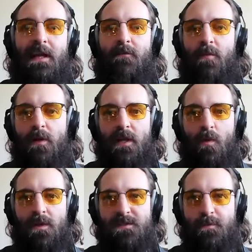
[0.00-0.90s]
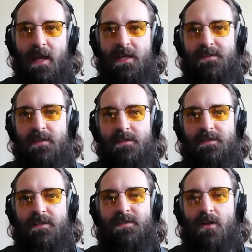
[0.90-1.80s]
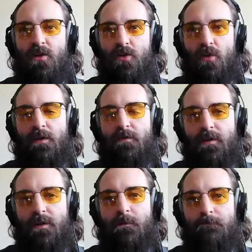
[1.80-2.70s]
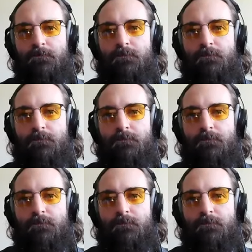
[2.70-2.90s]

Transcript: get everybody in one space, and it's easy to control everything.